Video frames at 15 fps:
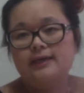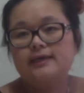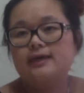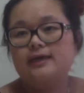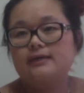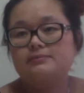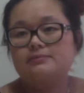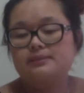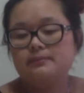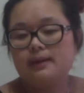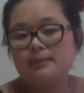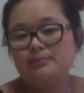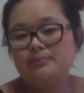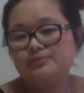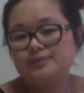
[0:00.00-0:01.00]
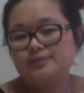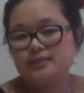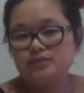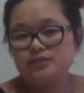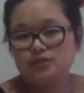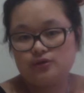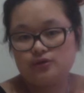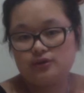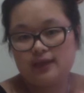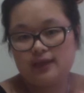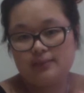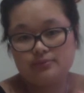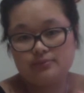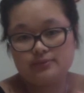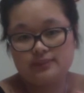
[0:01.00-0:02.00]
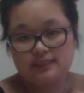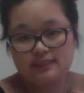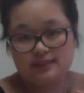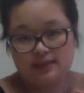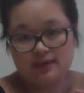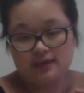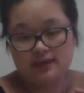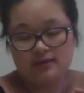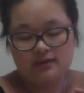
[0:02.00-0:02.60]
cut up some apples and soak the apples in there.